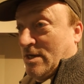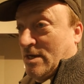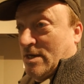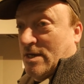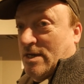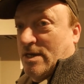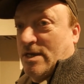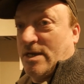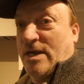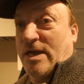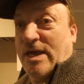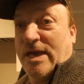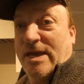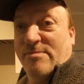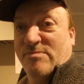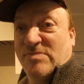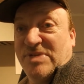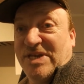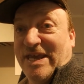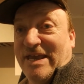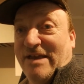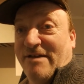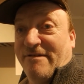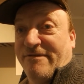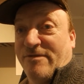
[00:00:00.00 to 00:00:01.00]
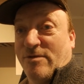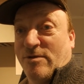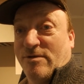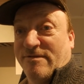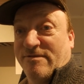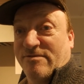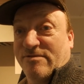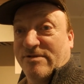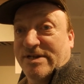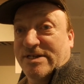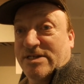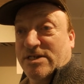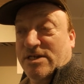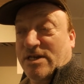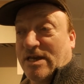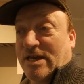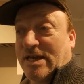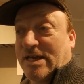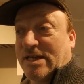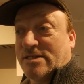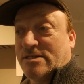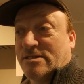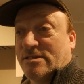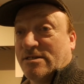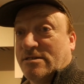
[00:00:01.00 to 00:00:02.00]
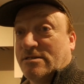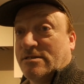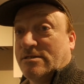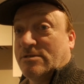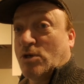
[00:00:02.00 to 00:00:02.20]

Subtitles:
MDF over it and